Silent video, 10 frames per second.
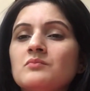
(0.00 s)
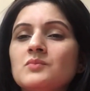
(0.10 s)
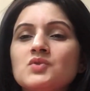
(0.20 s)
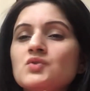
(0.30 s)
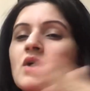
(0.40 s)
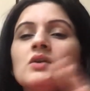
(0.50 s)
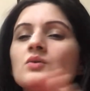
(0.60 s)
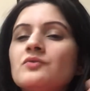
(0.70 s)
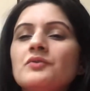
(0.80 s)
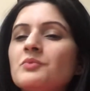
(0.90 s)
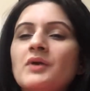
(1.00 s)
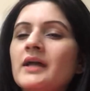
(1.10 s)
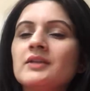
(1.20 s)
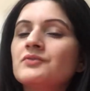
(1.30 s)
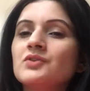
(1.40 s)
do not look for
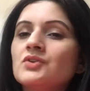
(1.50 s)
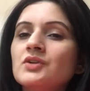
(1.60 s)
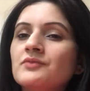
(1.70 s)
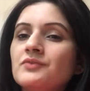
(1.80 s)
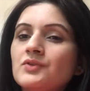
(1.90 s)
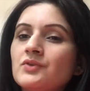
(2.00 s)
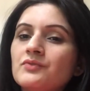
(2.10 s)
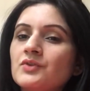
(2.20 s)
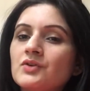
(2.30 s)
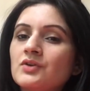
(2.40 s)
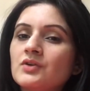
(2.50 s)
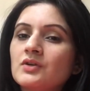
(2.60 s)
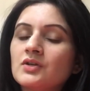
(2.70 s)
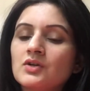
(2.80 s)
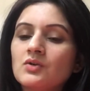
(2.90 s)
brand if you're
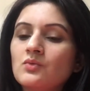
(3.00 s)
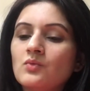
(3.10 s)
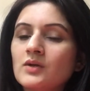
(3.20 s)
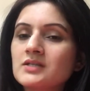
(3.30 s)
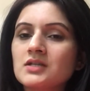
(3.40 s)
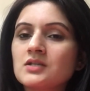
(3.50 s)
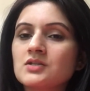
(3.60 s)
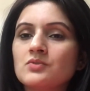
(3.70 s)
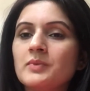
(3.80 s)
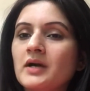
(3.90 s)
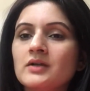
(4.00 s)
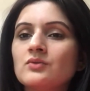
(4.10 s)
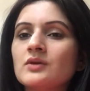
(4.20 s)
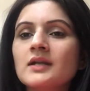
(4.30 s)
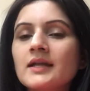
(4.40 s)
wanting to buy an
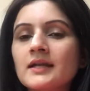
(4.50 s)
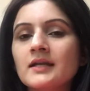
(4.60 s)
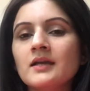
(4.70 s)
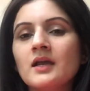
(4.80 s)
ukulele.